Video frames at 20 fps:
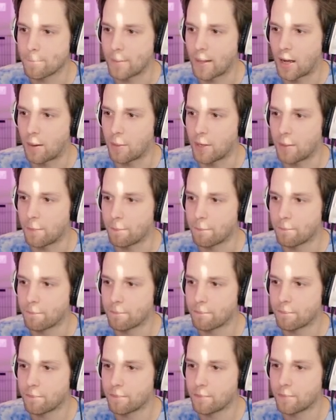Nah, man.
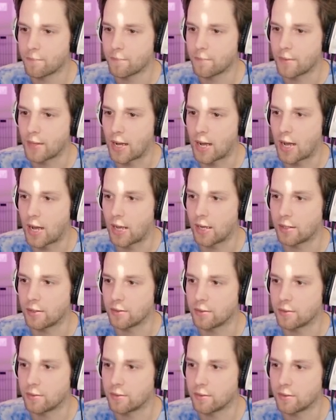Nah,
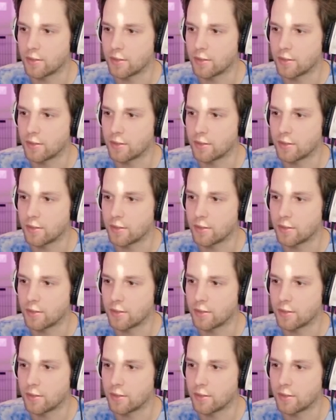dude.